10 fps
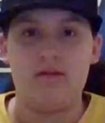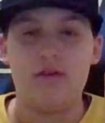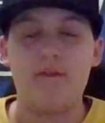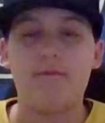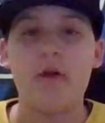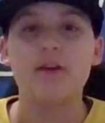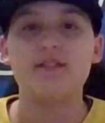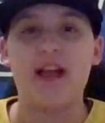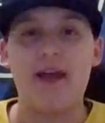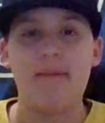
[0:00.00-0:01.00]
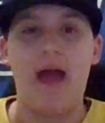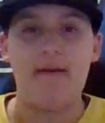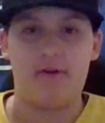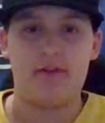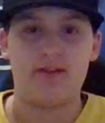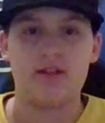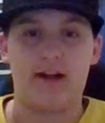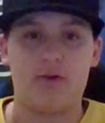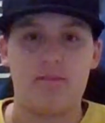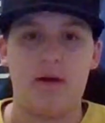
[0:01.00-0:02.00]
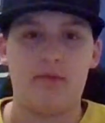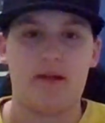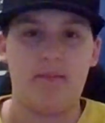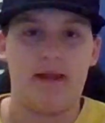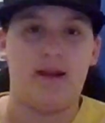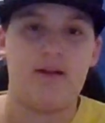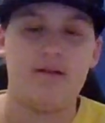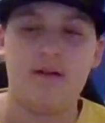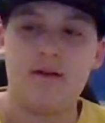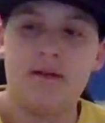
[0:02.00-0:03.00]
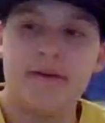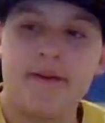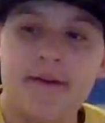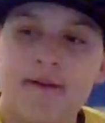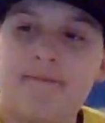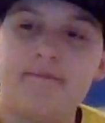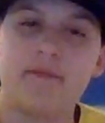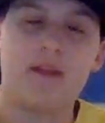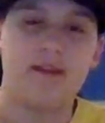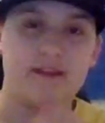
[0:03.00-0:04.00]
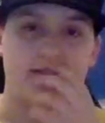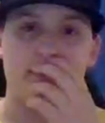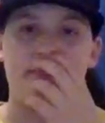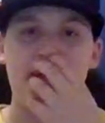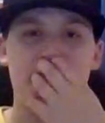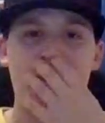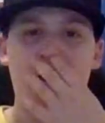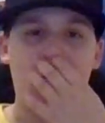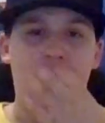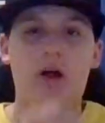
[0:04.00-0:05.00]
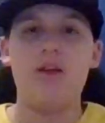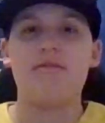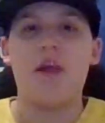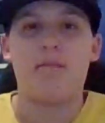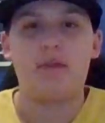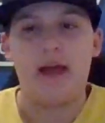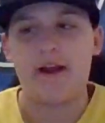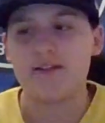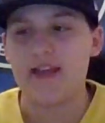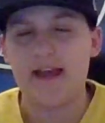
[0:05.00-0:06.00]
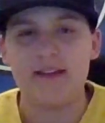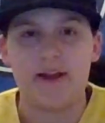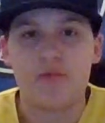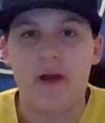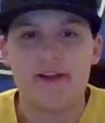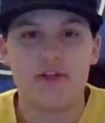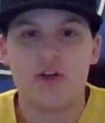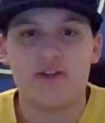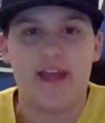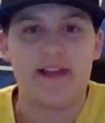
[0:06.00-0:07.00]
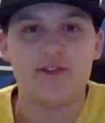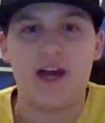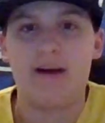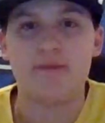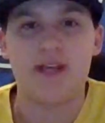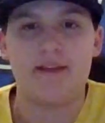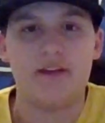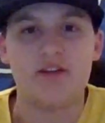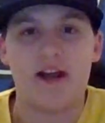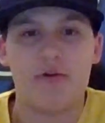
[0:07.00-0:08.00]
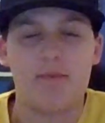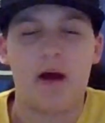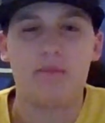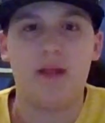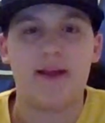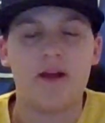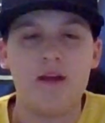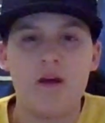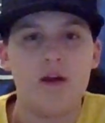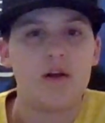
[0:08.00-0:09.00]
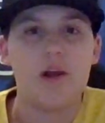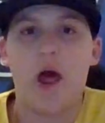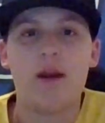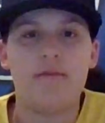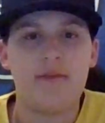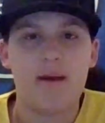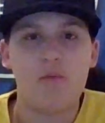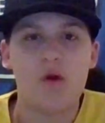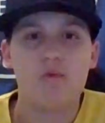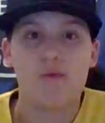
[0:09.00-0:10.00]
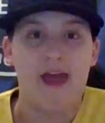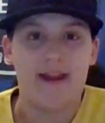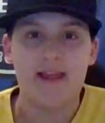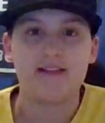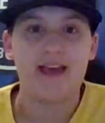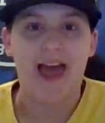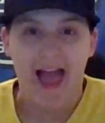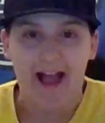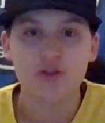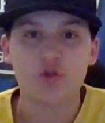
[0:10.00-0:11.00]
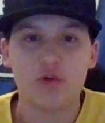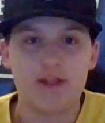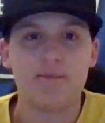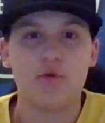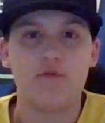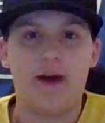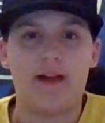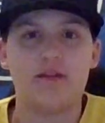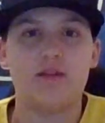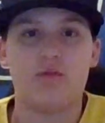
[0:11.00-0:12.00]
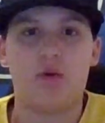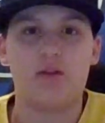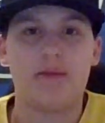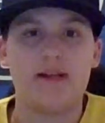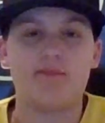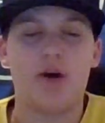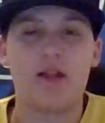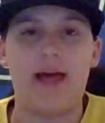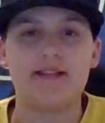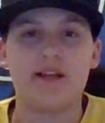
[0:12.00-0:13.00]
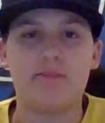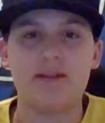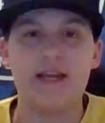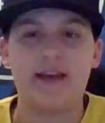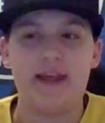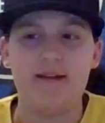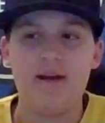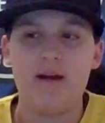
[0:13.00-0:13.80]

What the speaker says: The first time ever the Czech Republic made it. This is a big thing. All of their players had like regular day jobs in the Czech Republic. None of them were ready to actually move on to the World Baseball Classic, but they did.